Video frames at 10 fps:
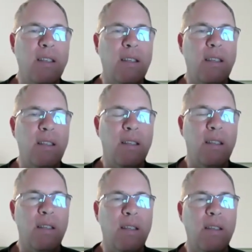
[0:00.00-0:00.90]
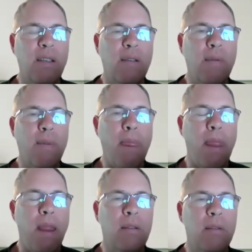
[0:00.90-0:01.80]

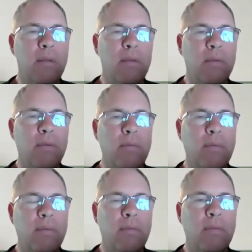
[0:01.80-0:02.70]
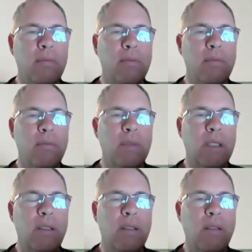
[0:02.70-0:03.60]

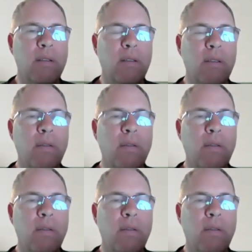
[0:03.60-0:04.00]
The person shown says nothing.